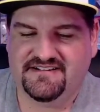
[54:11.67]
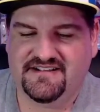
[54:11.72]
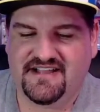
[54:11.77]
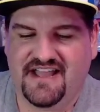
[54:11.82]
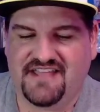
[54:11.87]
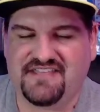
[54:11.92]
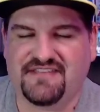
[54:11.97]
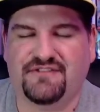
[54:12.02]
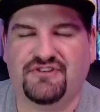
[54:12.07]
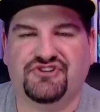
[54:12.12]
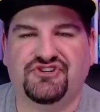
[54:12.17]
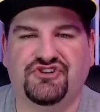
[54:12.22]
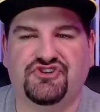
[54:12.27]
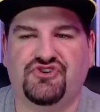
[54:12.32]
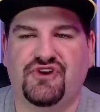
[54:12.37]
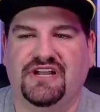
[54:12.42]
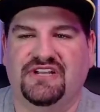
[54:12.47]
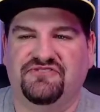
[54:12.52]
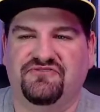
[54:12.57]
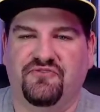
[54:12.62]
think there's a
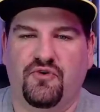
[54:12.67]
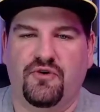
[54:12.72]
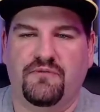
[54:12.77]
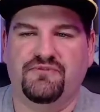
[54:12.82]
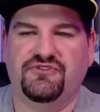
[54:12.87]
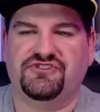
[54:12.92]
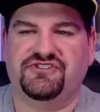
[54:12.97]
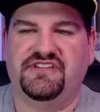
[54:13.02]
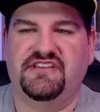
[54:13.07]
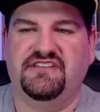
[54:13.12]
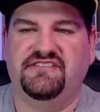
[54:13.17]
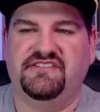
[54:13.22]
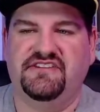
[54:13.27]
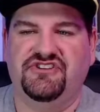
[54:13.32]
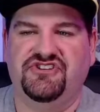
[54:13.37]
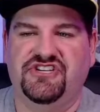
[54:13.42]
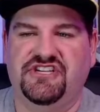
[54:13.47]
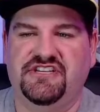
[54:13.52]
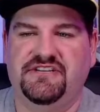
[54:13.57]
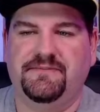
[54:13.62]
Transformers
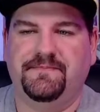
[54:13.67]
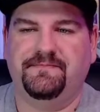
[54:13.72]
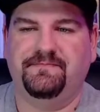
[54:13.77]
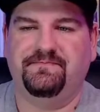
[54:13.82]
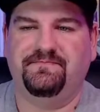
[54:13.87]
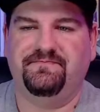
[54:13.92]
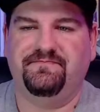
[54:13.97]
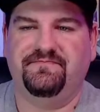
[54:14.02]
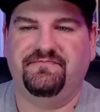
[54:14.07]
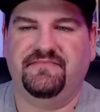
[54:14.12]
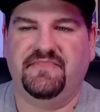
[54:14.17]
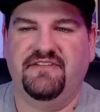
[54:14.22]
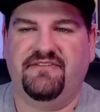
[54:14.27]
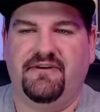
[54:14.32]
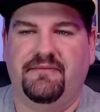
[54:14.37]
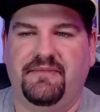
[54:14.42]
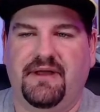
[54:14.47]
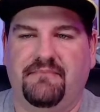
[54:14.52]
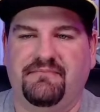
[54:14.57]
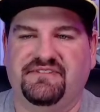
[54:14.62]
TCG, if
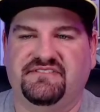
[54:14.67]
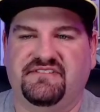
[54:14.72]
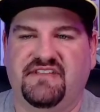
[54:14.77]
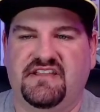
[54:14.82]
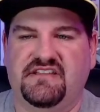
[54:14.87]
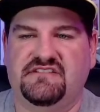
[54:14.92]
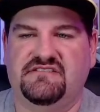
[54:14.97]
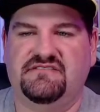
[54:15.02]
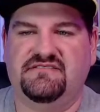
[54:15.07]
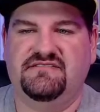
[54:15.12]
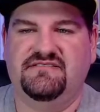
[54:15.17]
I'm not mistaken.